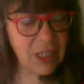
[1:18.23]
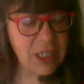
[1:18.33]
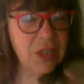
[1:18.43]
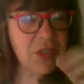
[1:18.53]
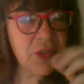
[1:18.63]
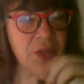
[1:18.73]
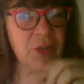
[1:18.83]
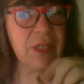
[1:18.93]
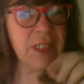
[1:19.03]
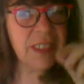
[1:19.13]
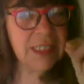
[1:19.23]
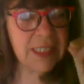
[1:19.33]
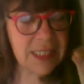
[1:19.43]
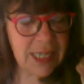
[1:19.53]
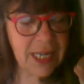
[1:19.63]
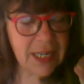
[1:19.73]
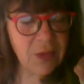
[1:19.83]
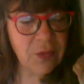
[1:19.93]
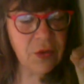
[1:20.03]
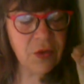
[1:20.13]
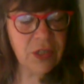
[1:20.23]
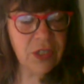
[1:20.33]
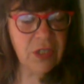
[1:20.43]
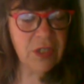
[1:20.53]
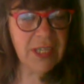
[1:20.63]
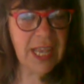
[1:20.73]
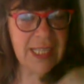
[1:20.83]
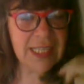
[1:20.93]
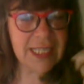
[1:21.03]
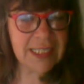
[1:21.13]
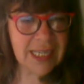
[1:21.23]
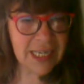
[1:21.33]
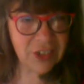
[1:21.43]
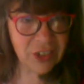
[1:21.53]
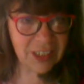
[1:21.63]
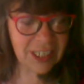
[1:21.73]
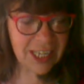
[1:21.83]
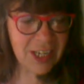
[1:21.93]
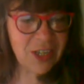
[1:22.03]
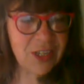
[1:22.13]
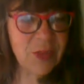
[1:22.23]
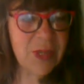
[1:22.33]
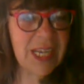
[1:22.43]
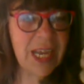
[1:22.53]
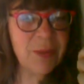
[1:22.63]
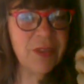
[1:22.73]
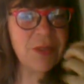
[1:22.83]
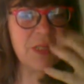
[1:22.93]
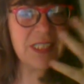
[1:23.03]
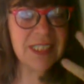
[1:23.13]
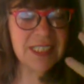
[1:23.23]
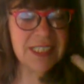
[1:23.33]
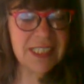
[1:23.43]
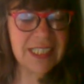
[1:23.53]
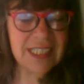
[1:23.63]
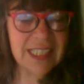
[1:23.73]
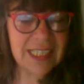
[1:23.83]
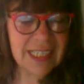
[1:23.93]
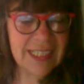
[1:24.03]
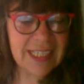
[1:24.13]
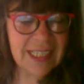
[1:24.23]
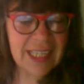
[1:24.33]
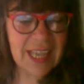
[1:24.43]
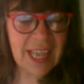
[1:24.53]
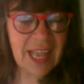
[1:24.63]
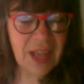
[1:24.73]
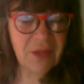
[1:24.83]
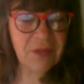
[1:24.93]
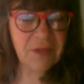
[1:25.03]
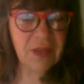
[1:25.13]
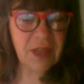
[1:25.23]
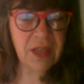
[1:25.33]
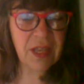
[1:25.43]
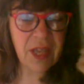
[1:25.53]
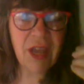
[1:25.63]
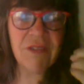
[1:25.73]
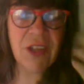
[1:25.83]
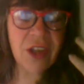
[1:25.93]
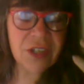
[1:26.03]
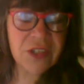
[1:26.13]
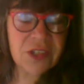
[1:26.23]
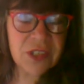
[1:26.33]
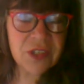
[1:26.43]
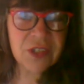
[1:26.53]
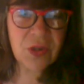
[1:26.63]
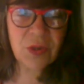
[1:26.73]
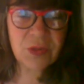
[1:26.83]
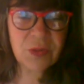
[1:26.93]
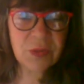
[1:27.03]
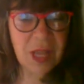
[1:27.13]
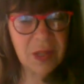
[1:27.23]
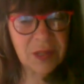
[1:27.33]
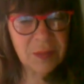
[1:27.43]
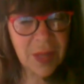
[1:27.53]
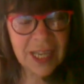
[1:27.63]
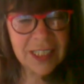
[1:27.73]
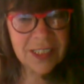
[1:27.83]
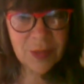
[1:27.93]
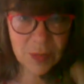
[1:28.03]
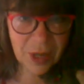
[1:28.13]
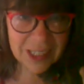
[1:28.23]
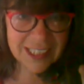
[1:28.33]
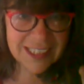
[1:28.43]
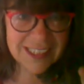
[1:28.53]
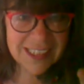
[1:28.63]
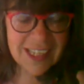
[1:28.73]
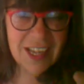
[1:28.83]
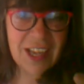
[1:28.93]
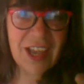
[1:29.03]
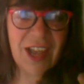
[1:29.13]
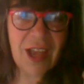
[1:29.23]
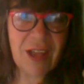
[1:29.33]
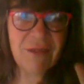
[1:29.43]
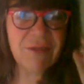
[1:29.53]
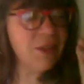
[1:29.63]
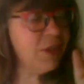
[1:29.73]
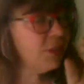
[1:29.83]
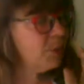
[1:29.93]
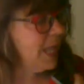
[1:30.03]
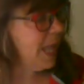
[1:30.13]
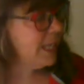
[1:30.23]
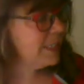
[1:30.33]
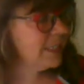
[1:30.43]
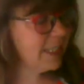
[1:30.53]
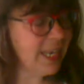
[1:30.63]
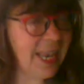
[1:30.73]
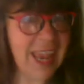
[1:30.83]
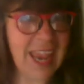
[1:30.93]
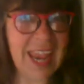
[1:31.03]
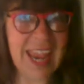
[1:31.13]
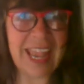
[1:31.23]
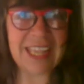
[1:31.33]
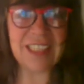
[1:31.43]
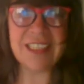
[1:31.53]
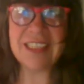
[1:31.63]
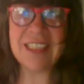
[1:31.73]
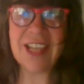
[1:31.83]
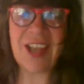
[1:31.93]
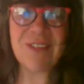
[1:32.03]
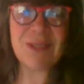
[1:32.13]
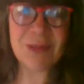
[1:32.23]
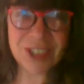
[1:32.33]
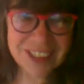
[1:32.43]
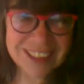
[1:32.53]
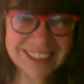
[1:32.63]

So today we're going to look at the intention to be able to assist in the healing of the hearts, soul, minds, and bodies of the plant and of the world